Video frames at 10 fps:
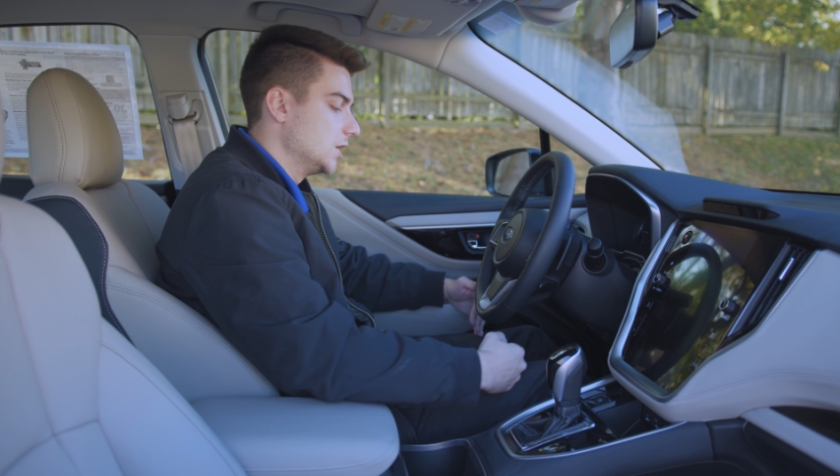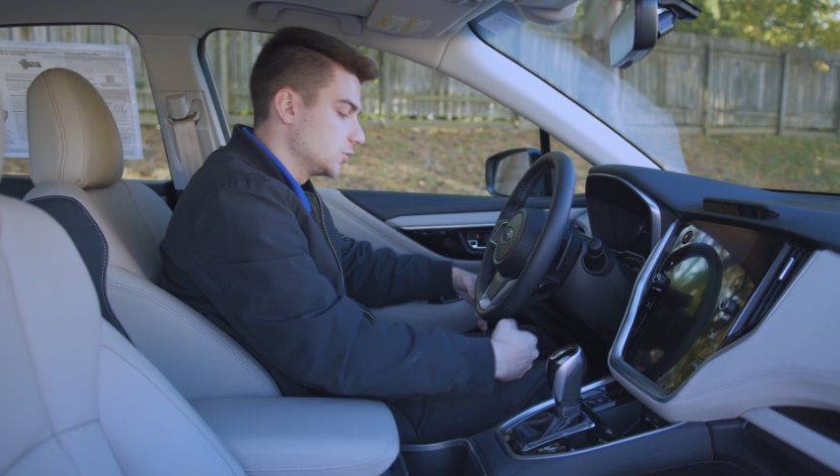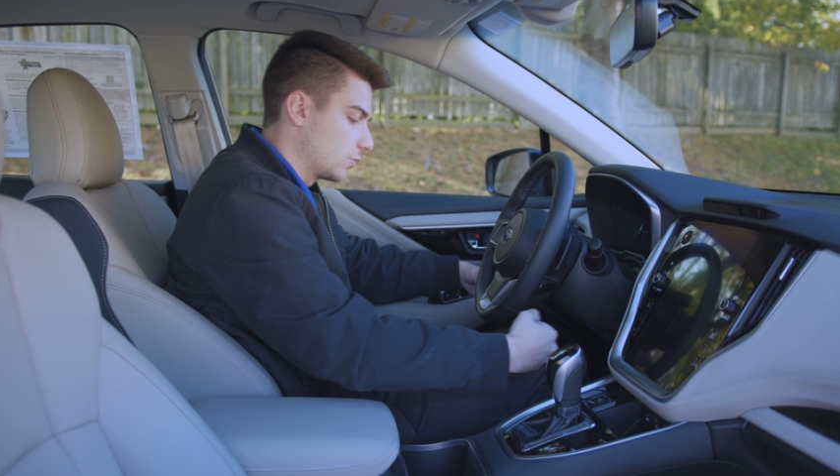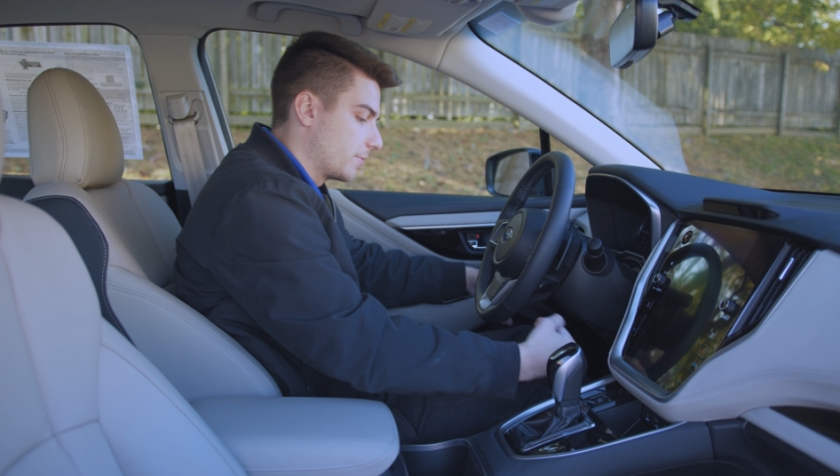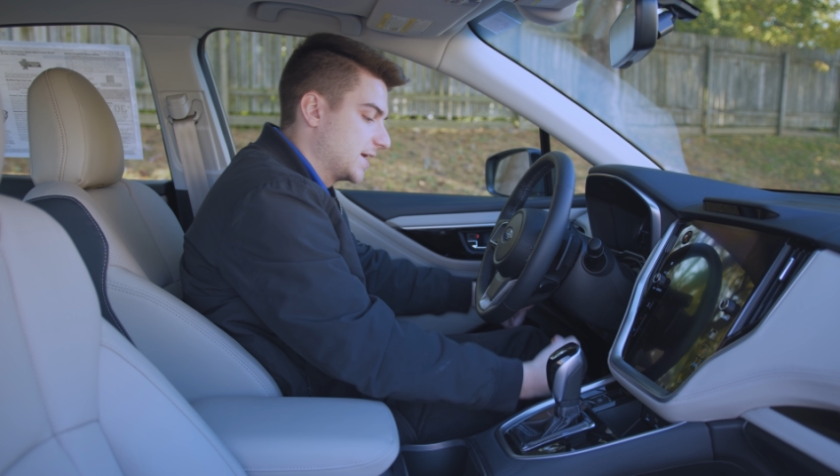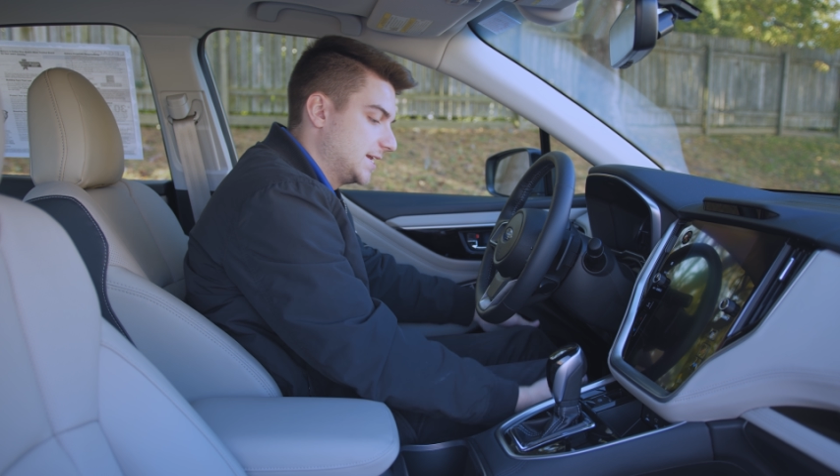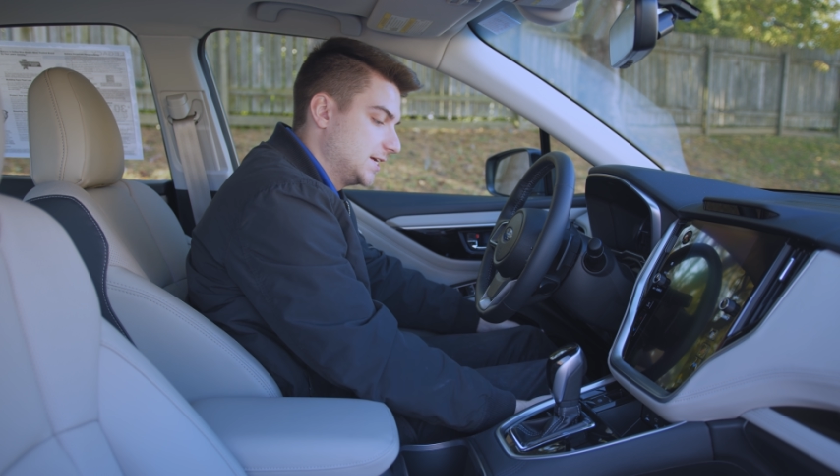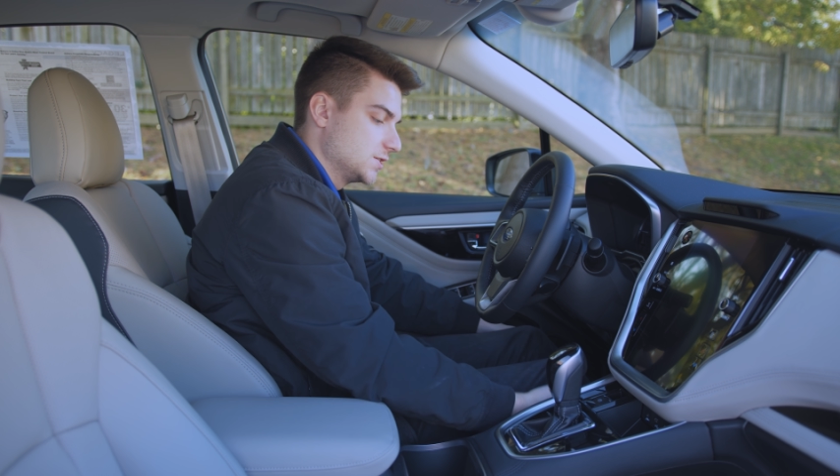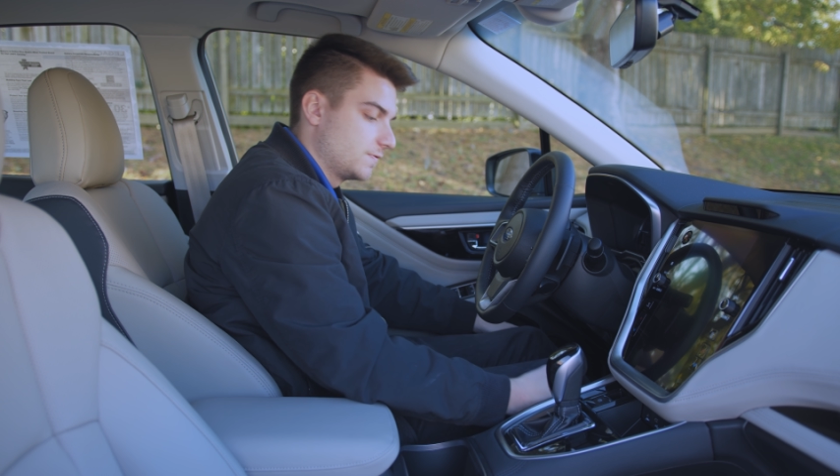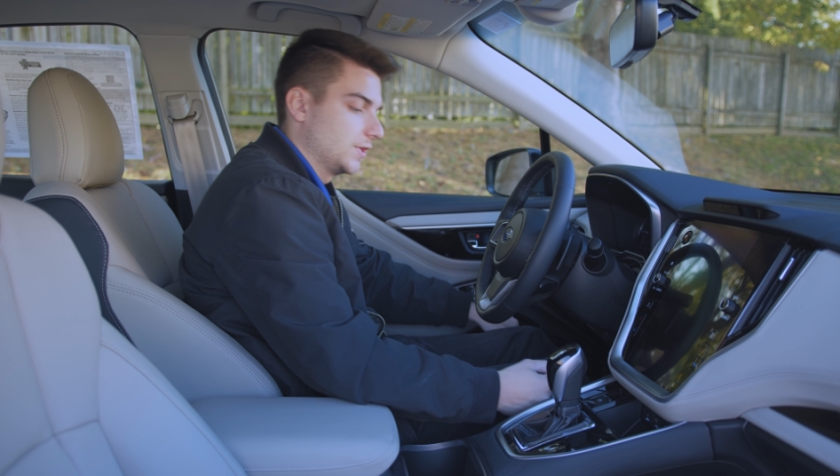where my
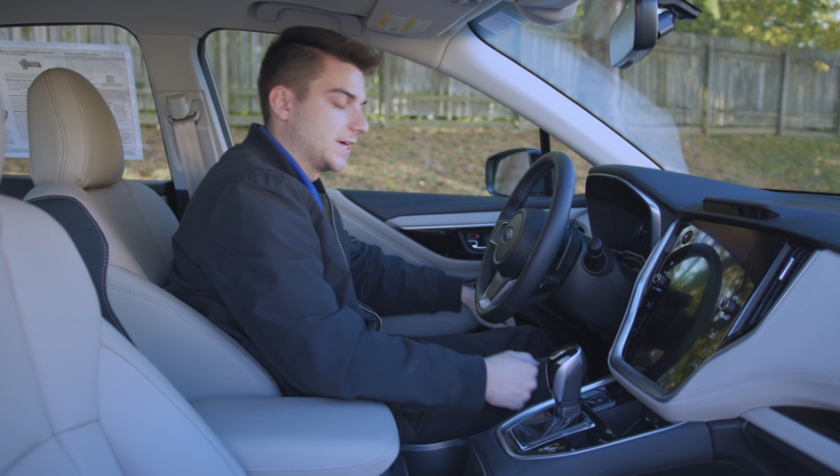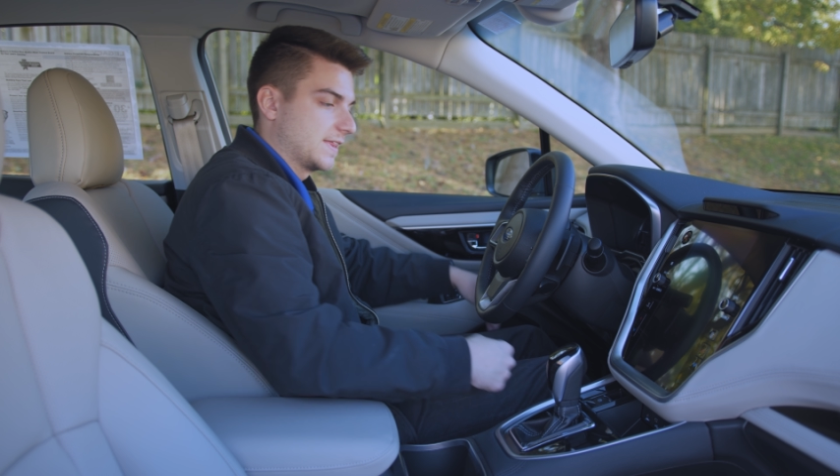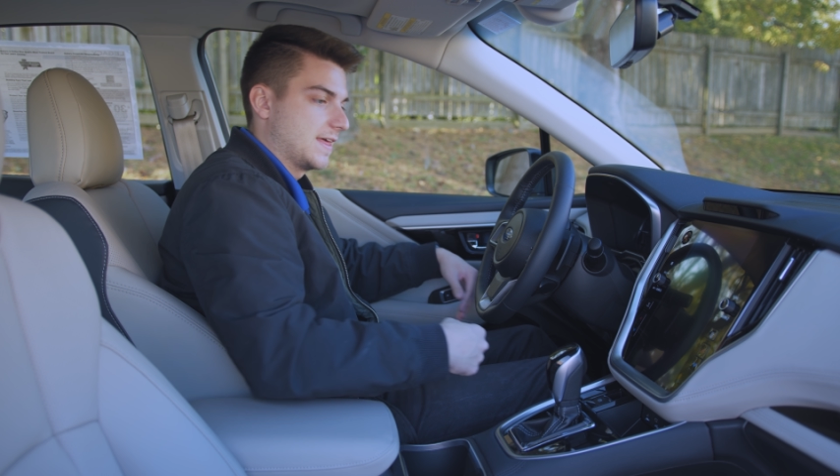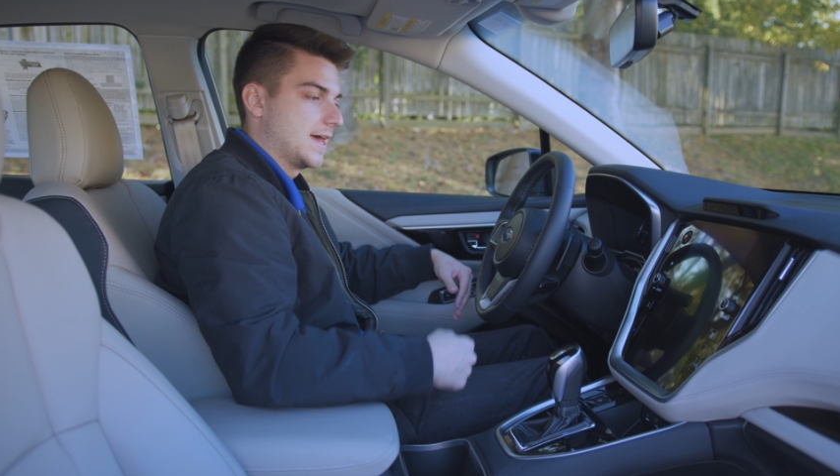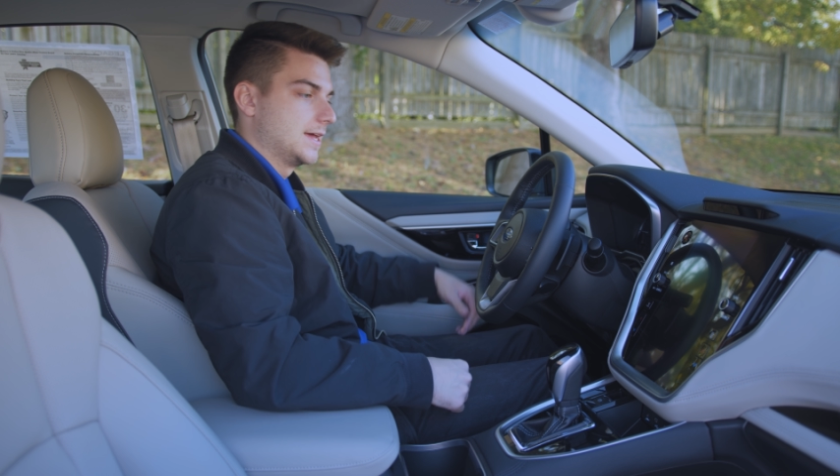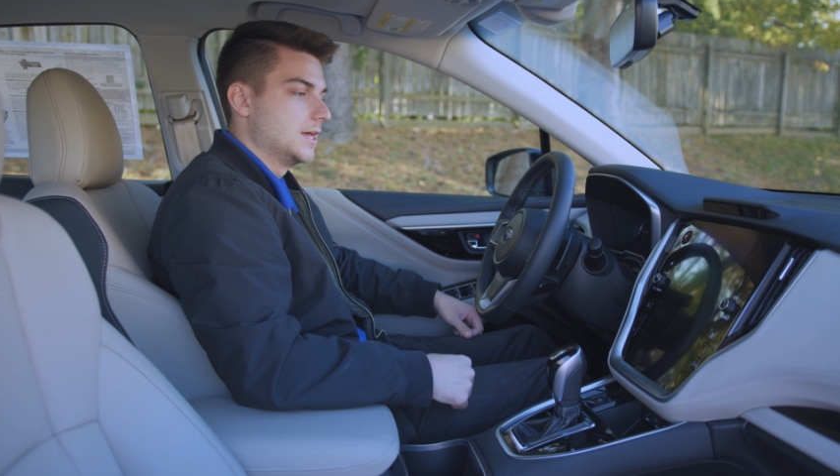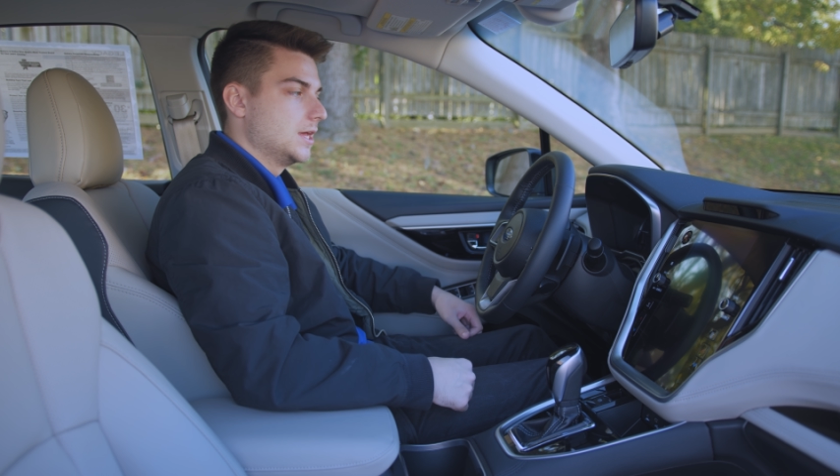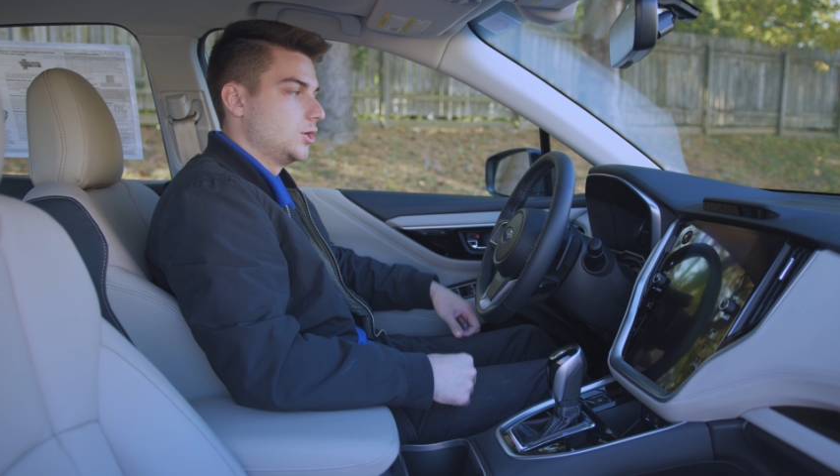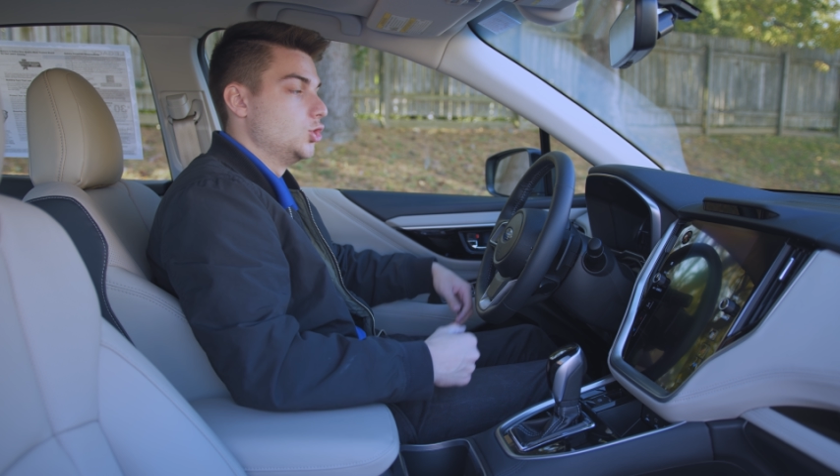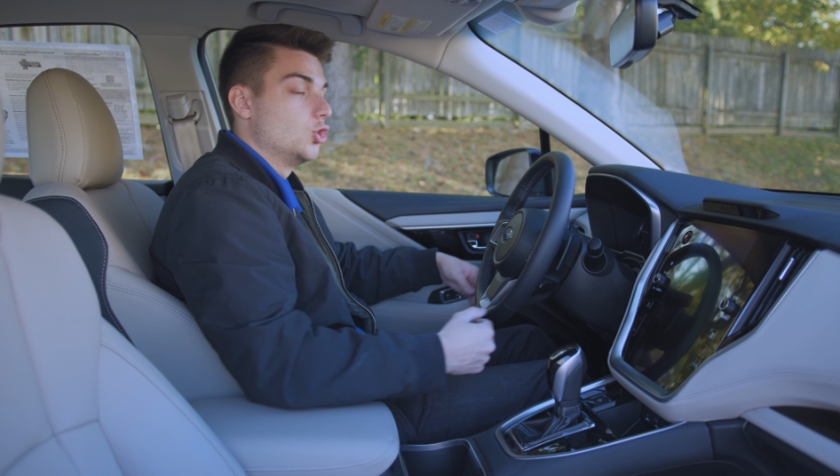knees feel like they
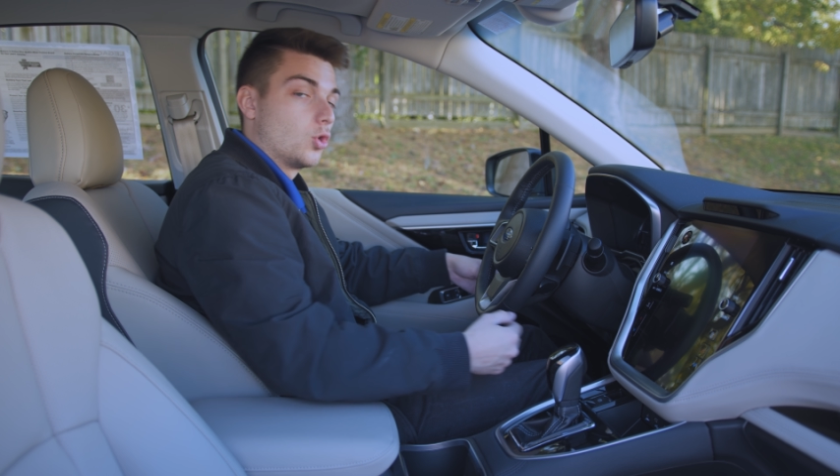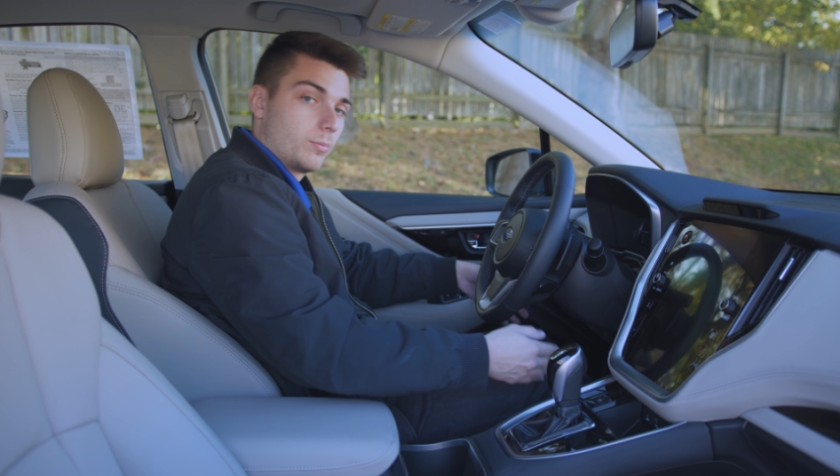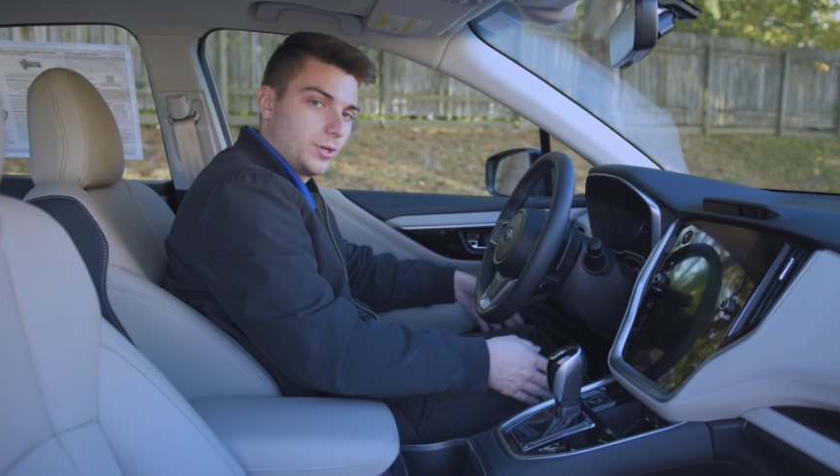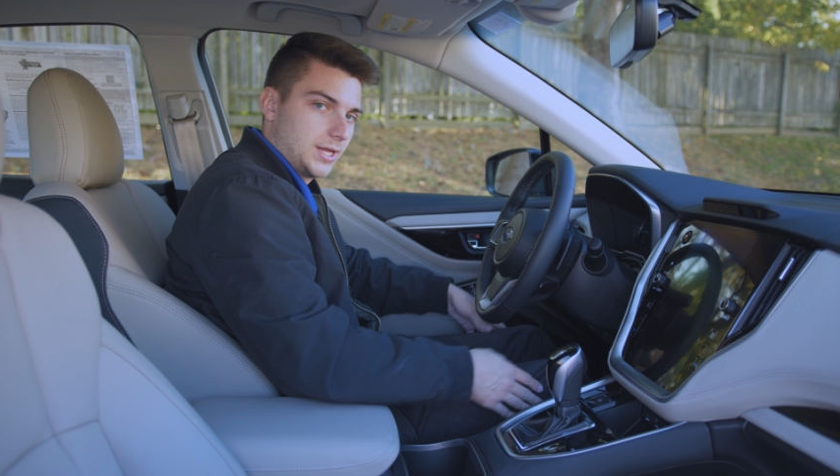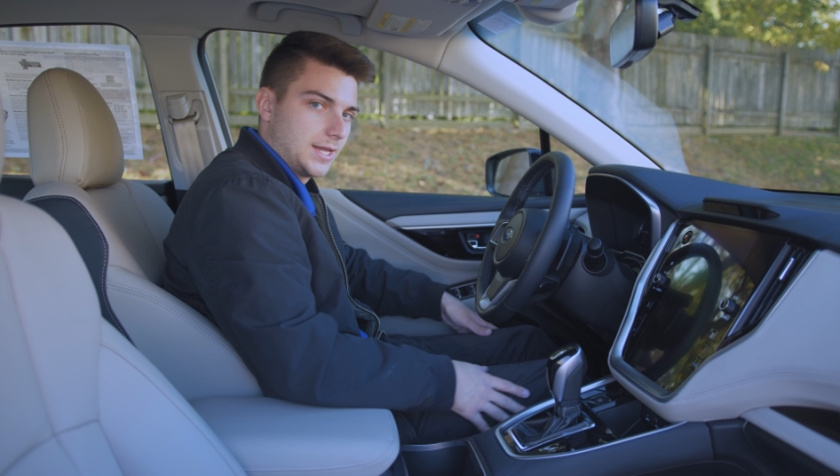normally,